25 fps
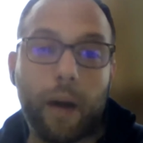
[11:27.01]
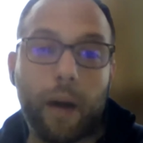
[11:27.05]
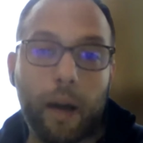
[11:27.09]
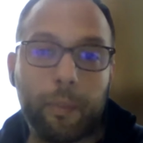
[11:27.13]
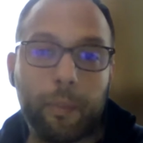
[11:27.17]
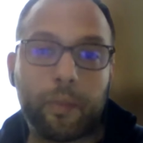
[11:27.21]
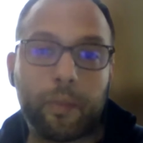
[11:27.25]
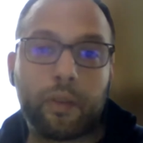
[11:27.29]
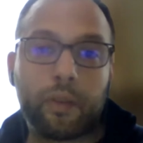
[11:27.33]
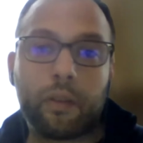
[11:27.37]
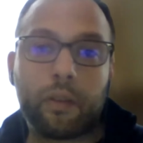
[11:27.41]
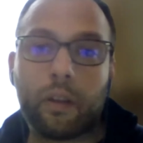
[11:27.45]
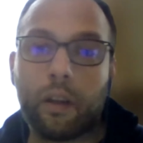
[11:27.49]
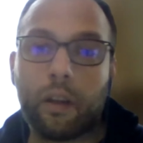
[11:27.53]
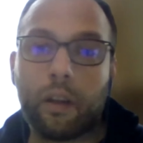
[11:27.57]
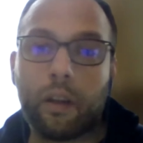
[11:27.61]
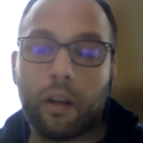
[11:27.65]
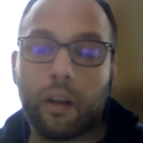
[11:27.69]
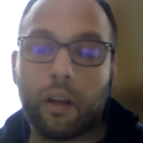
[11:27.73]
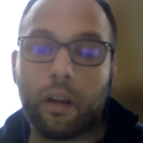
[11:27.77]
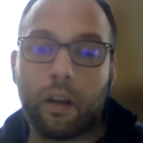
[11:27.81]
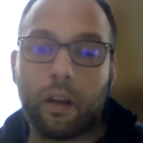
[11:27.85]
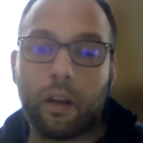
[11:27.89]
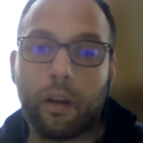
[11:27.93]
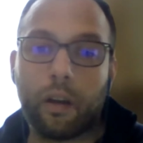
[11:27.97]
mapped
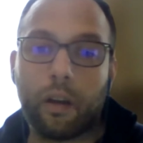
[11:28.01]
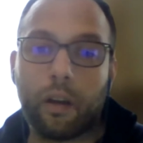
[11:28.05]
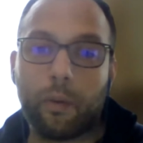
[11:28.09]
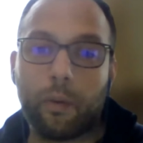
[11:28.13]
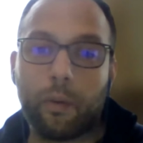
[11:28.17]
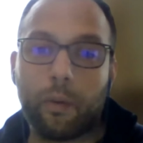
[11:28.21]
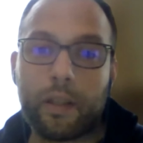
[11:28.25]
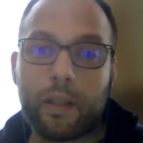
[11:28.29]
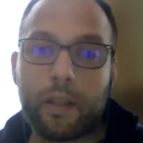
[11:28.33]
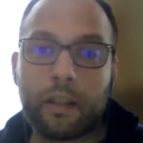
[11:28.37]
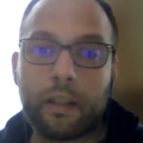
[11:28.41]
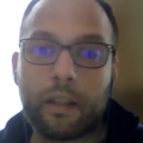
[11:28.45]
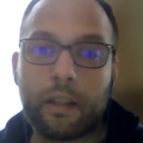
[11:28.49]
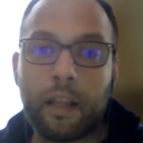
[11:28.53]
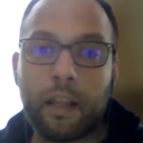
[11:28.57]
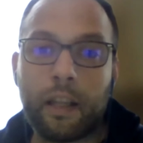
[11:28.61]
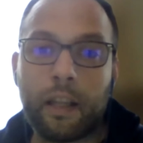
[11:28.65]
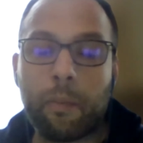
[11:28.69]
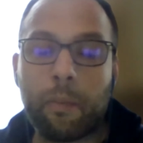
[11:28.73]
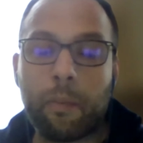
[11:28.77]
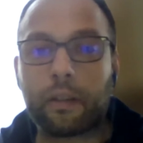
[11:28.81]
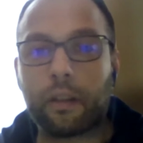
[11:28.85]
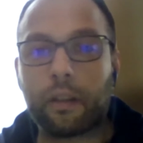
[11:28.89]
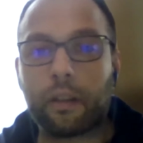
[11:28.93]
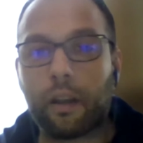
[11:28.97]
recently,
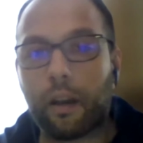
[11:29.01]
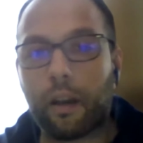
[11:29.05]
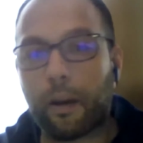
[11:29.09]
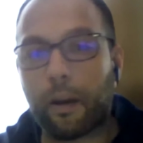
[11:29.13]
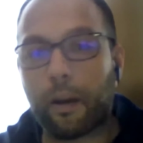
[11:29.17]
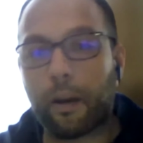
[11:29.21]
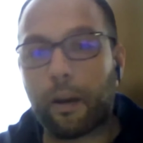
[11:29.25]
but